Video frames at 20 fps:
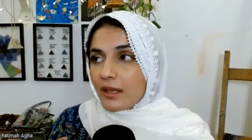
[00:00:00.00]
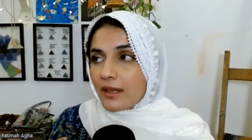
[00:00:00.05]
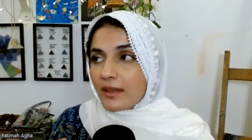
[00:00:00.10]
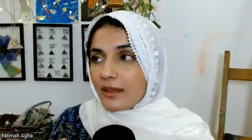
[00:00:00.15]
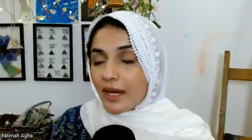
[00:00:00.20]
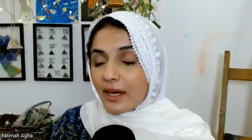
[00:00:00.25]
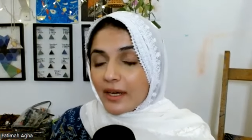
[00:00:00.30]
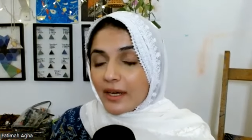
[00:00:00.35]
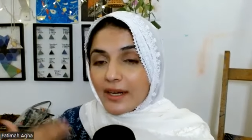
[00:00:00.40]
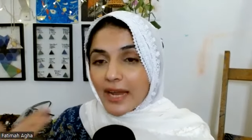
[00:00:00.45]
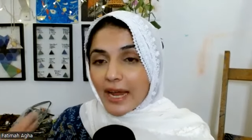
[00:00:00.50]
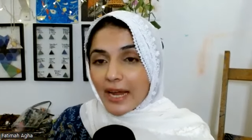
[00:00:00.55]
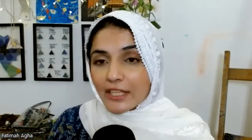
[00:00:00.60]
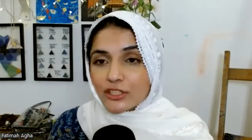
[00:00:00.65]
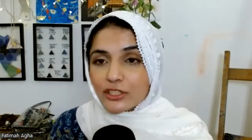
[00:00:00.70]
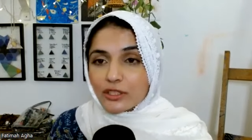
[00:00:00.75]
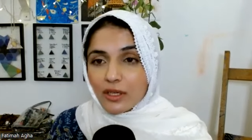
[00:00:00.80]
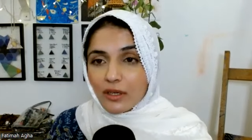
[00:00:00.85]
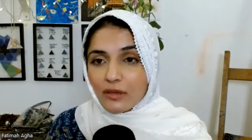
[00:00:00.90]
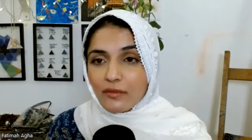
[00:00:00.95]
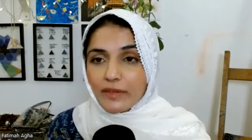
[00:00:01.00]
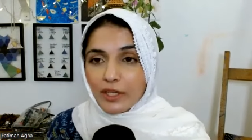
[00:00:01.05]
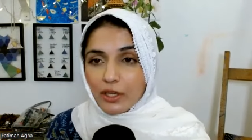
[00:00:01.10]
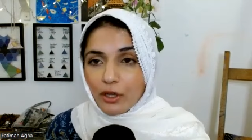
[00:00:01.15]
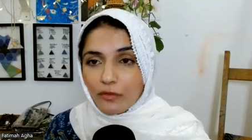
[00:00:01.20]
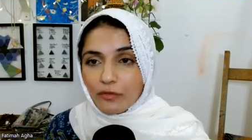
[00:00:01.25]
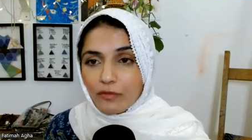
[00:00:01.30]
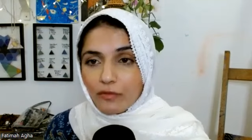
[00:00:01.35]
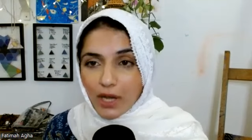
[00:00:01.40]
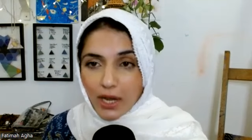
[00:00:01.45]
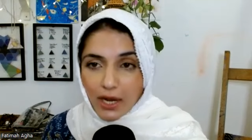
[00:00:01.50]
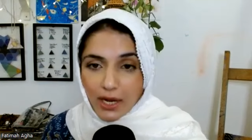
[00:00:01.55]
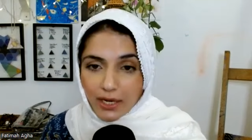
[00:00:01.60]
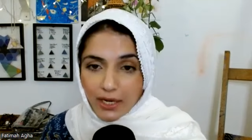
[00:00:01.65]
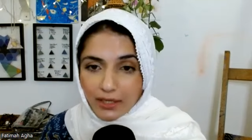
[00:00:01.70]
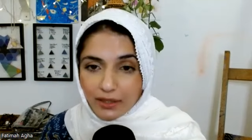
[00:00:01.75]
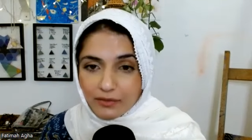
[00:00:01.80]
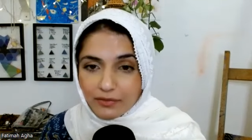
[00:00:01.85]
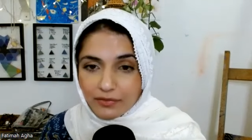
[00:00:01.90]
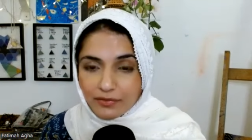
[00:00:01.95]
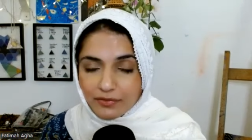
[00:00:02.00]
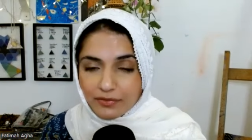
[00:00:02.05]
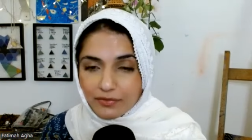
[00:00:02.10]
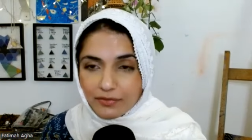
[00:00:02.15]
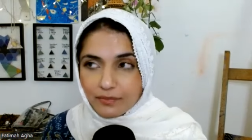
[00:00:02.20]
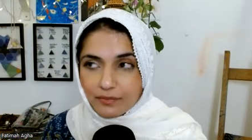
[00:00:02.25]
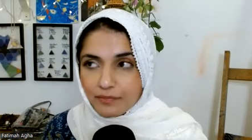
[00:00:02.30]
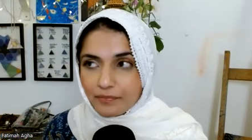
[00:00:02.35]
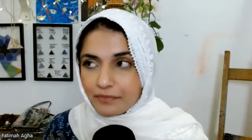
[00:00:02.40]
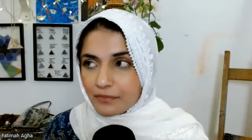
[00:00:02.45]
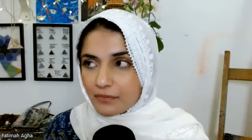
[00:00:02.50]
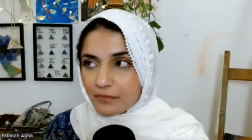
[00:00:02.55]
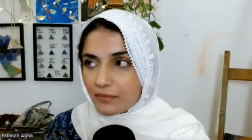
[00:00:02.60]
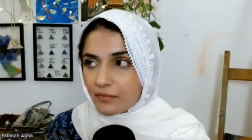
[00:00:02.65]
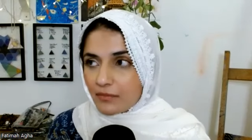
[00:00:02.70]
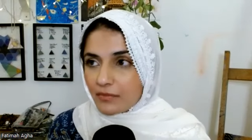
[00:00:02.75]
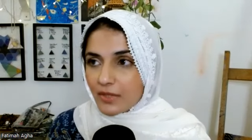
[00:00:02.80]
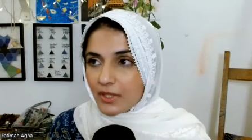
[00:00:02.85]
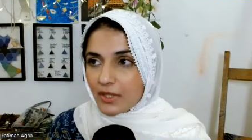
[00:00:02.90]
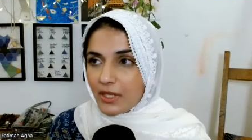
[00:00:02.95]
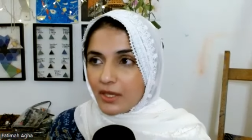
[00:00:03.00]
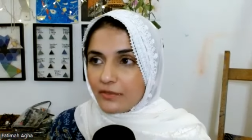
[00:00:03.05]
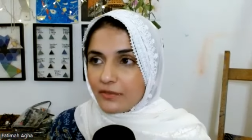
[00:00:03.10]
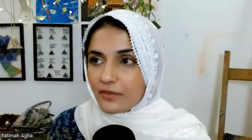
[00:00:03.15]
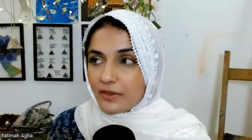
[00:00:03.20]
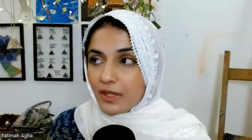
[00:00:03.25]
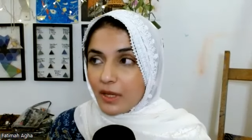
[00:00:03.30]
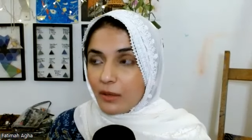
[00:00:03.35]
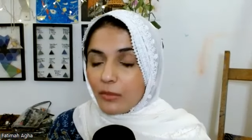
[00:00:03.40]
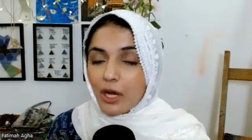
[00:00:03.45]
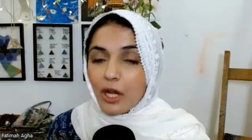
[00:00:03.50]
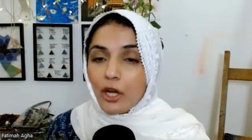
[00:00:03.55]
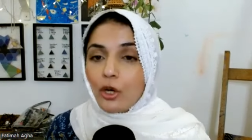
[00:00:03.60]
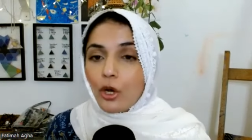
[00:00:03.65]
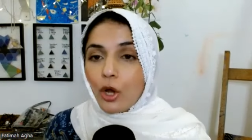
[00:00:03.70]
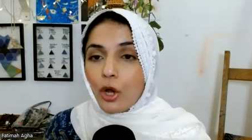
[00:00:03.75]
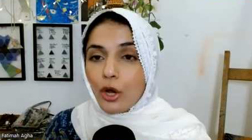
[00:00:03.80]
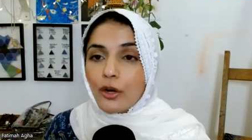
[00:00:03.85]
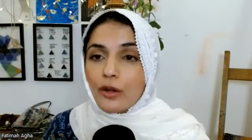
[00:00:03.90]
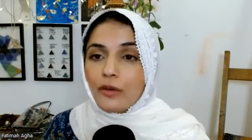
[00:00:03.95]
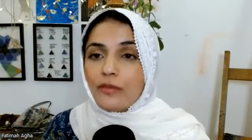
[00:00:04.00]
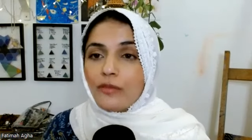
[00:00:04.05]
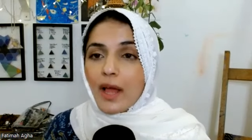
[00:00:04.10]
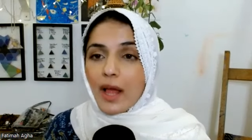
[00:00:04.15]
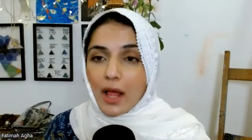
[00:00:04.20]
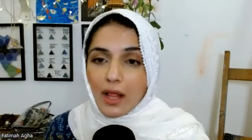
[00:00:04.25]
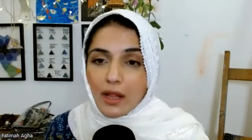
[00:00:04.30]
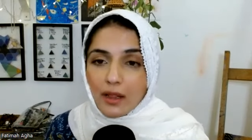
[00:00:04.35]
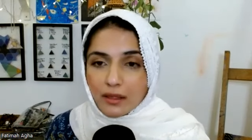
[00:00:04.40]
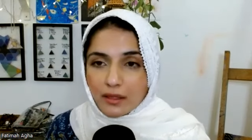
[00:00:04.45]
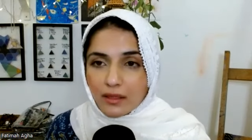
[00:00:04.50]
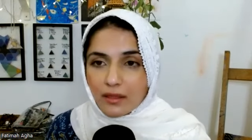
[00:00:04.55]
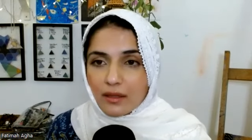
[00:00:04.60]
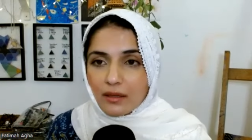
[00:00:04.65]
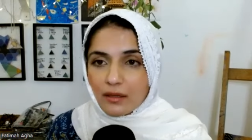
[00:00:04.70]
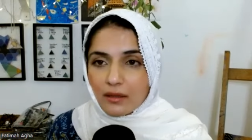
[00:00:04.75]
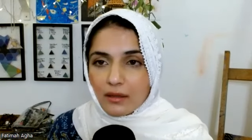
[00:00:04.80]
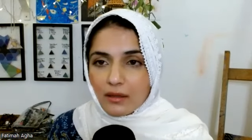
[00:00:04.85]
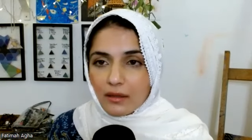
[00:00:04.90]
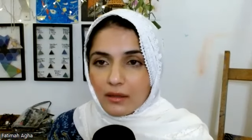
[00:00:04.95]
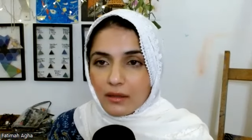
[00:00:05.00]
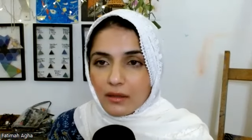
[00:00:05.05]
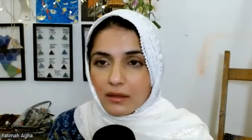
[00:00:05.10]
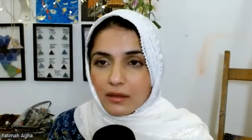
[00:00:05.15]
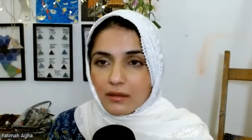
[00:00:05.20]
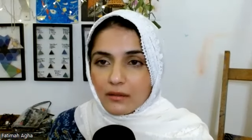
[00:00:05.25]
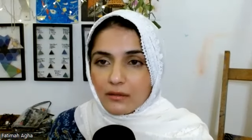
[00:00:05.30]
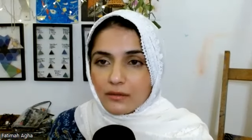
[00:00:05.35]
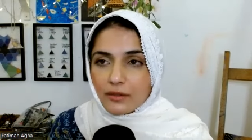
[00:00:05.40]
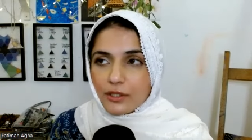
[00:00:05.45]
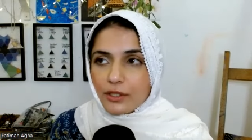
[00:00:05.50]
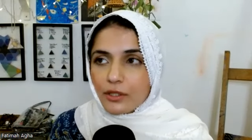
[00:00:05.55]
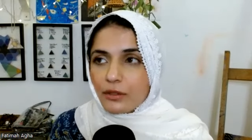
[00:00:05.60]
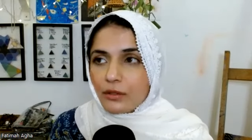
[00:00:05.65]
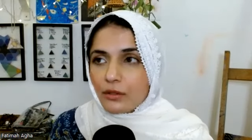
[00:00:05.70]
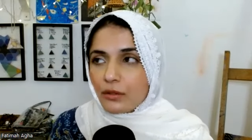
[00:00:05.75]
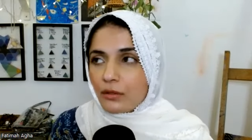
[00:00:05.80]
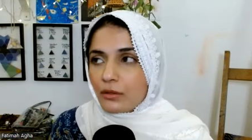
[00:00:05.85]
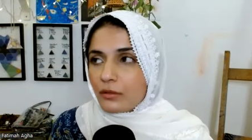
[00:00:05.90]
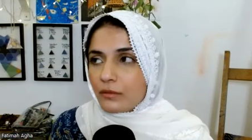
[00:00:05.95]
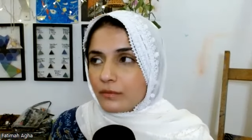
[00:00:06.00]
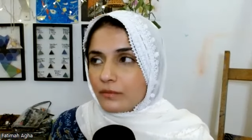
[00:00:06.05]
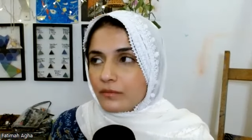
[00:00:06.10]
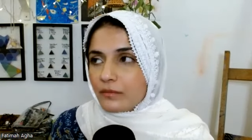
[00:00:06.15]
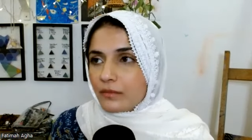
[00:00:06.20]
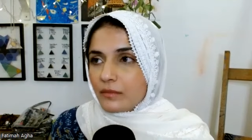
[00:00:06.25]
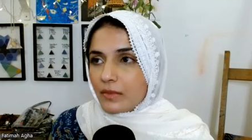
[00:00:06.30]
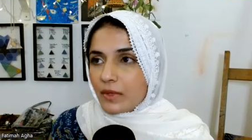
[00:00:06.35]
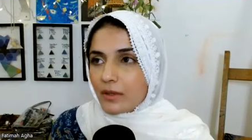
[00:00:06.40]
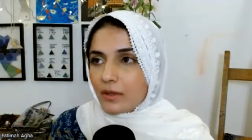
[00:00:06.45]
Their natural way of life gives them a lot of help, you know,